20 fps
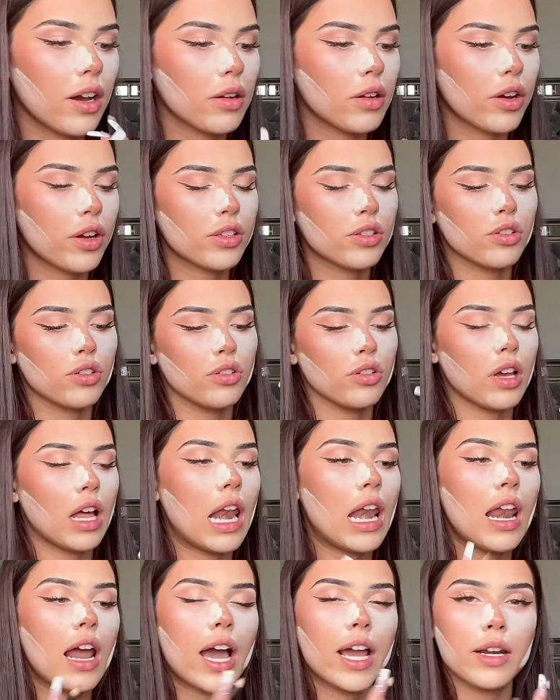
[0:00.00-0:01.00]
I'm going to
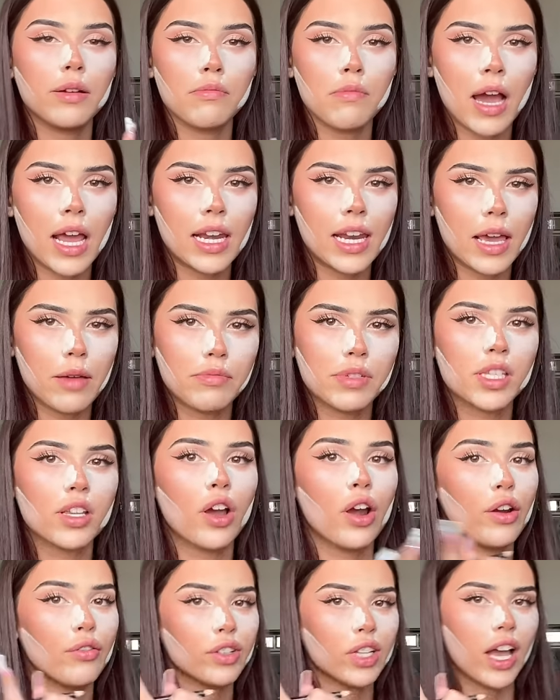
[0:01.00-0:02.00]
line my lips,
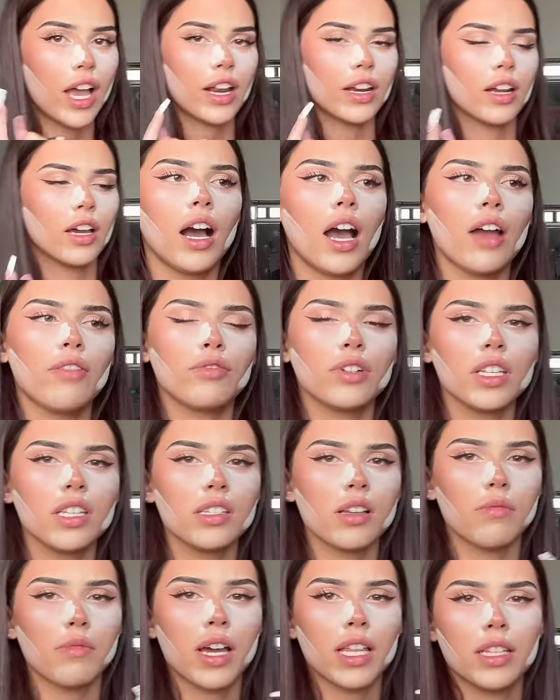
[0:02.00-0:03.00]
overline. I haven't
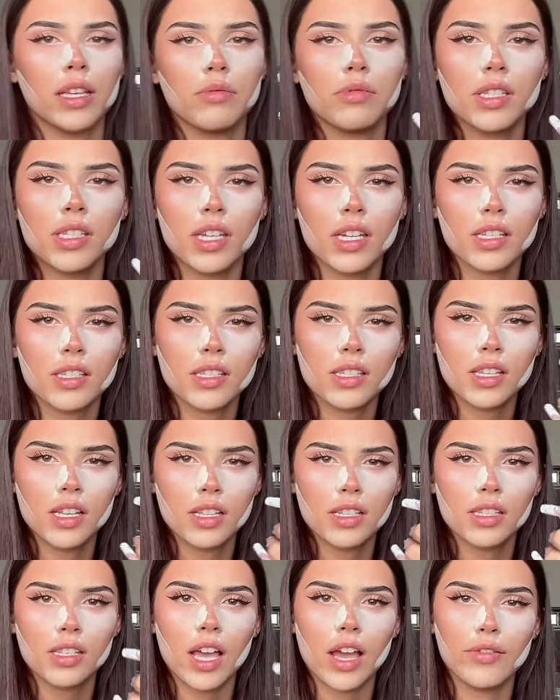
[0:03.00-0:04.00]
really done my lipstick
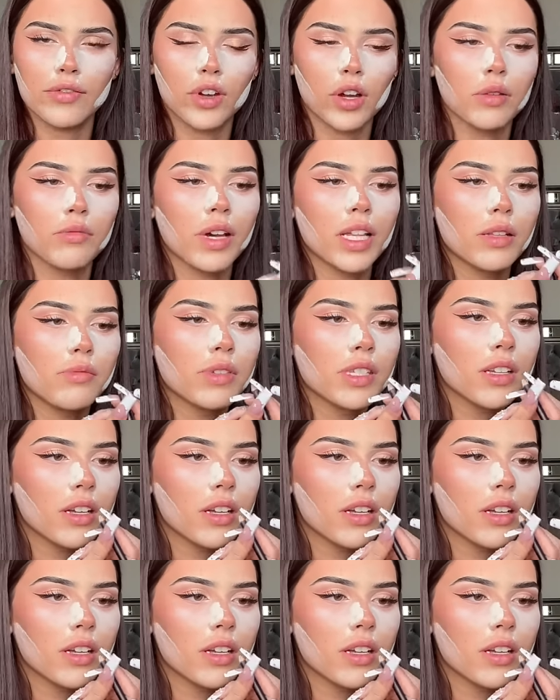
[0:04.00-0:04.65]
since I've got my lips